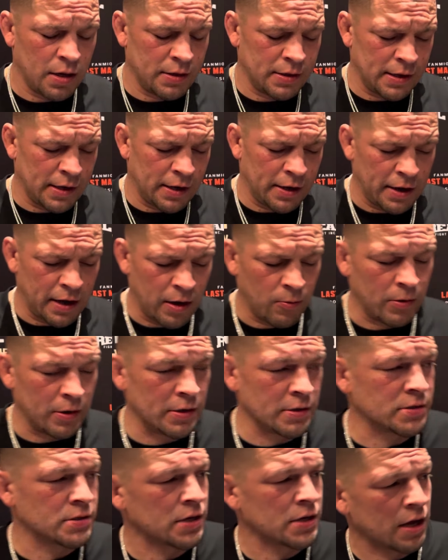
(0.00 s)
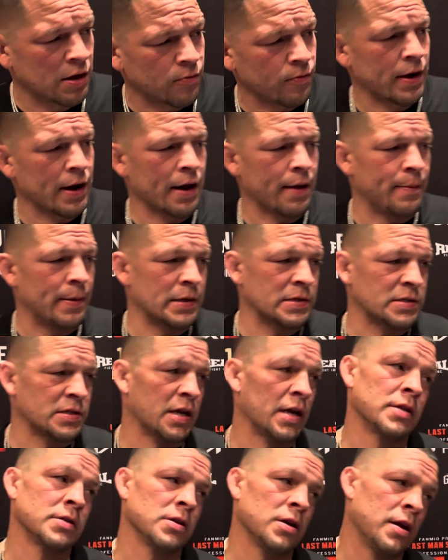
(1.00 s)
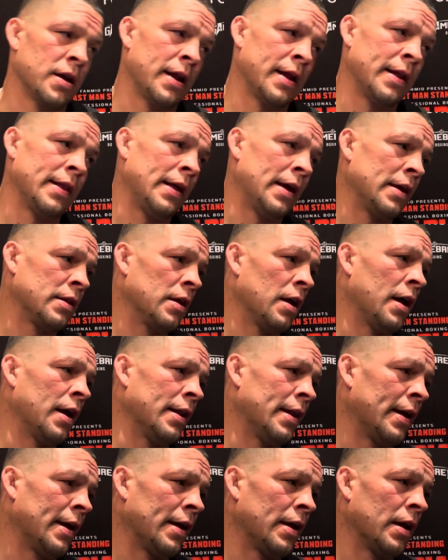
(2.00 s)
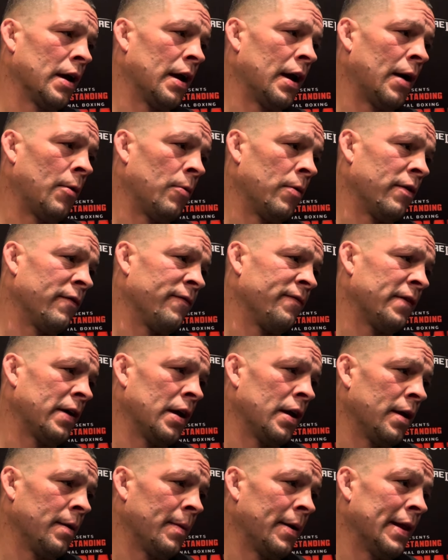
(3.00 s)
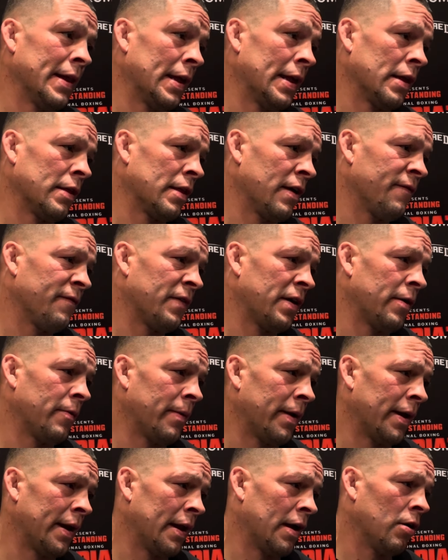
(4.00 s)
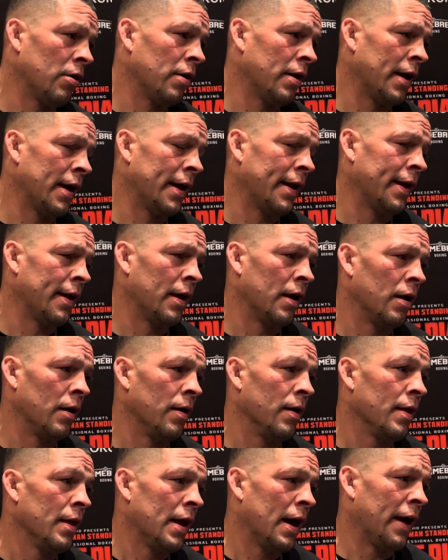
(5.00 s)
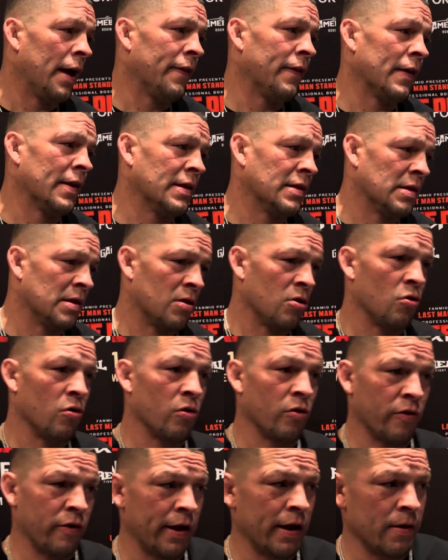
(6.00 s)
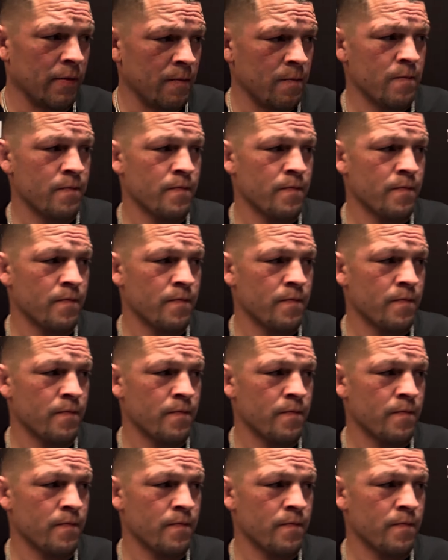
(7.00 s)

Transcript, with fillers: uh, Leon Edwards. That's what I got my sights on. I like, I like, I want to fight him. I like that fight right now, and uh, I think he's doing great.